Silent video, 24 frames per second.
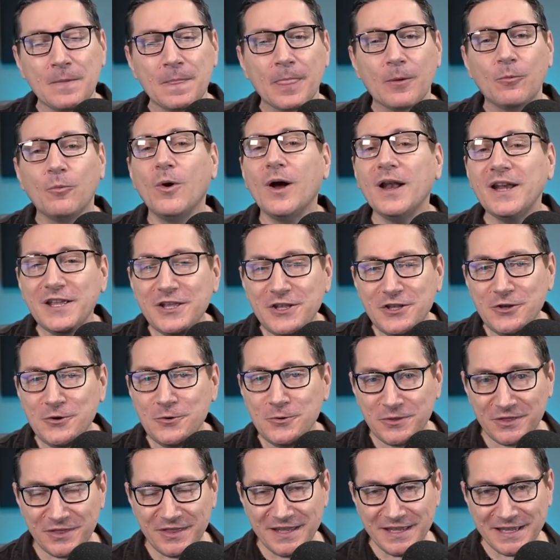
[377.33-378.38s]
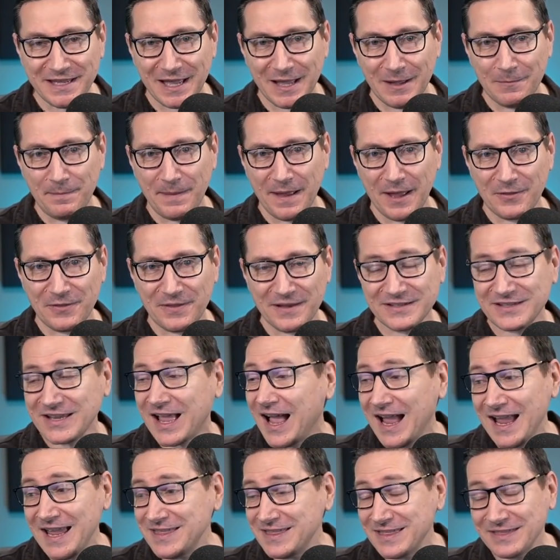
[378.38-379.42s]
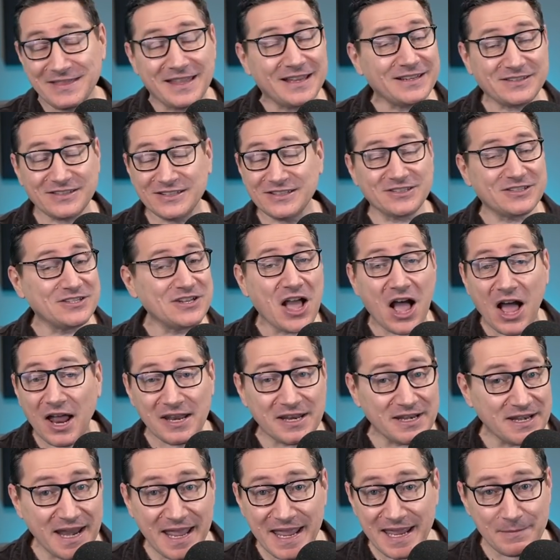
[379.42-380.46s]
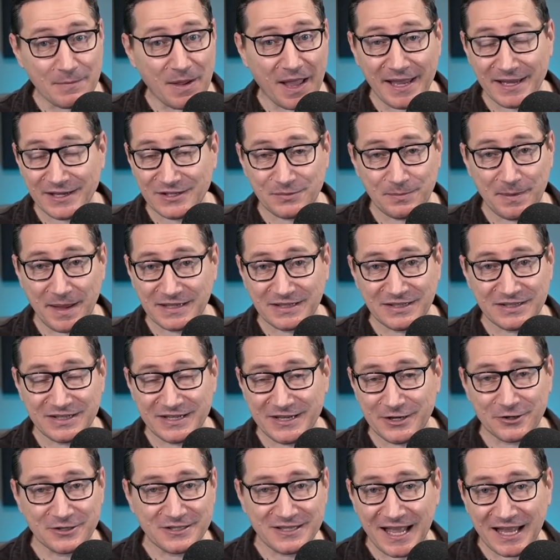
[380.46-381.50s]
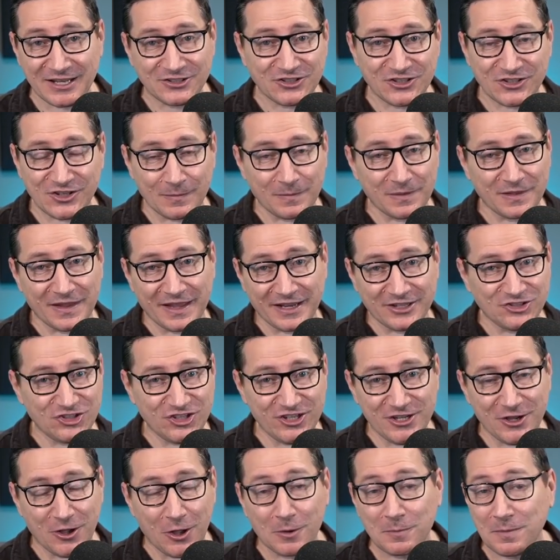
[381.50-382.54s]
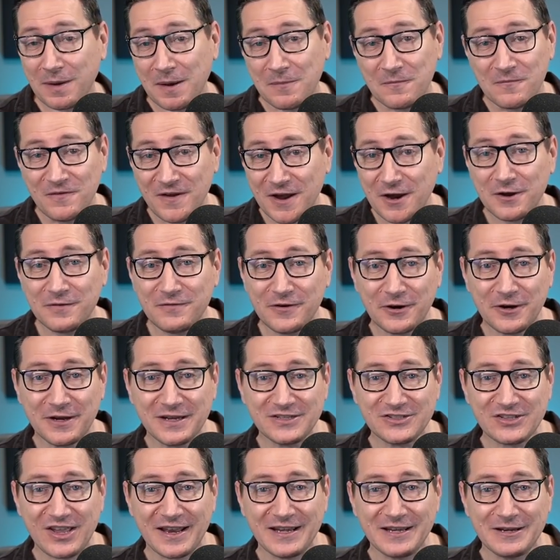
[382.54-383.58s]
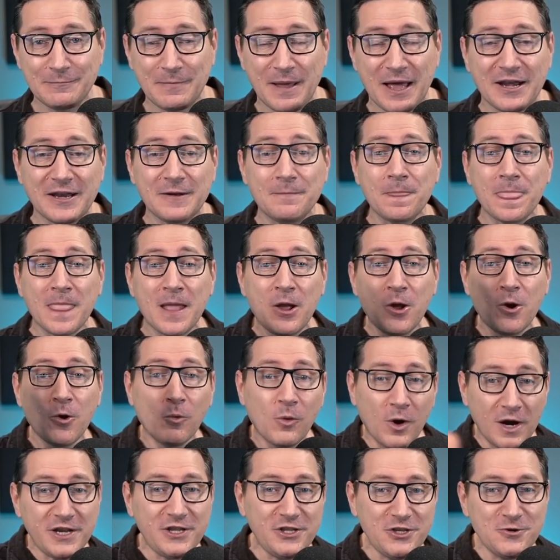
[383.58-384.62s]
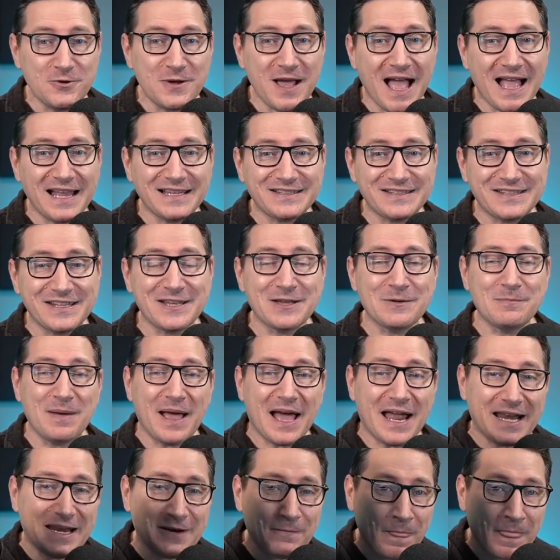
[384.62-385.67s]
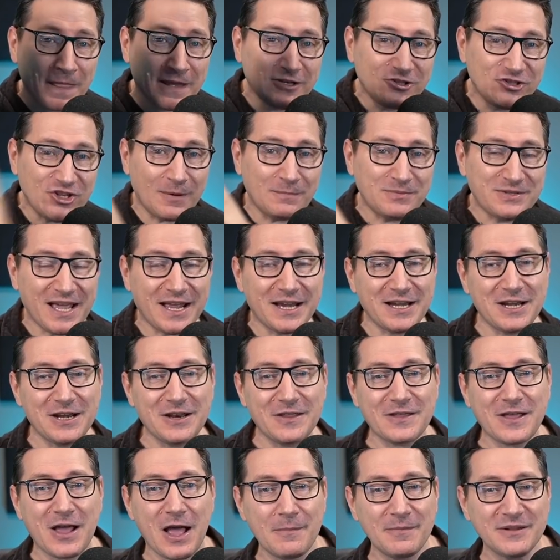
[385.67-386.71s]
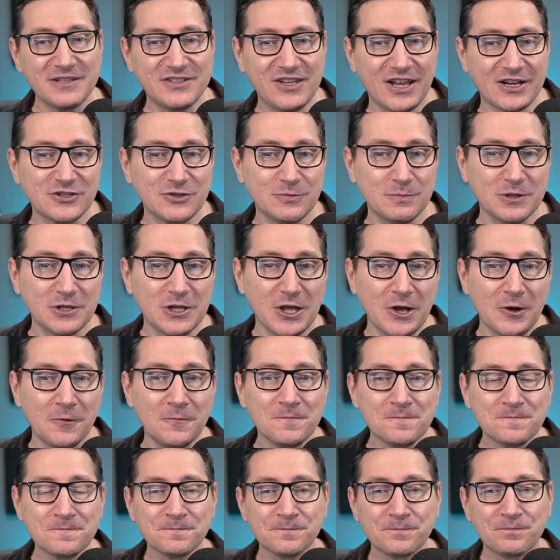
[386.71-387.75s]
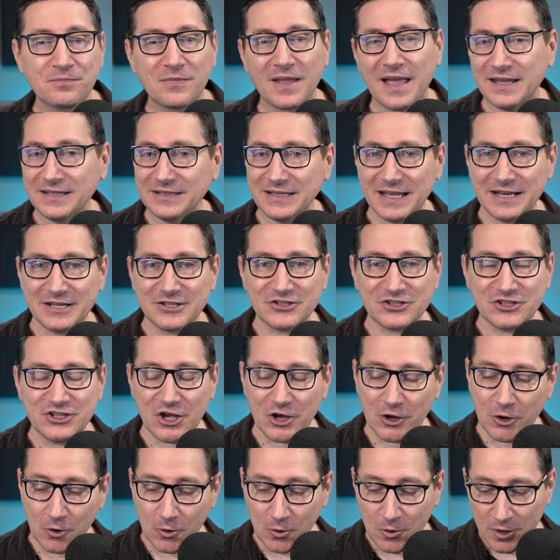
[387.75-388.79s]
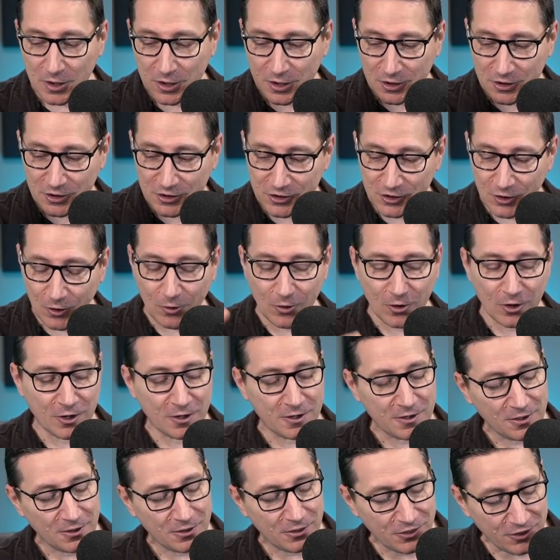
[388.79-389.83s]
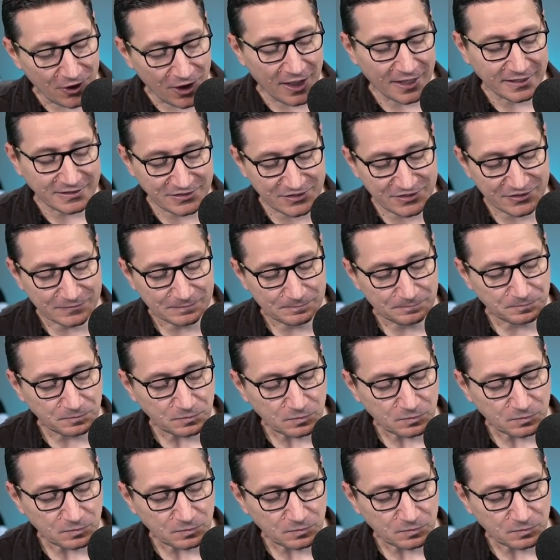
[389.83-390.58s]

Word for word: What do you think about this? This is not a name I expected to hear attached to something like She-Hulk, but I'm very, very excited about it. What do you guys think about it? Jump down into the comment section below and let us know your thoughts.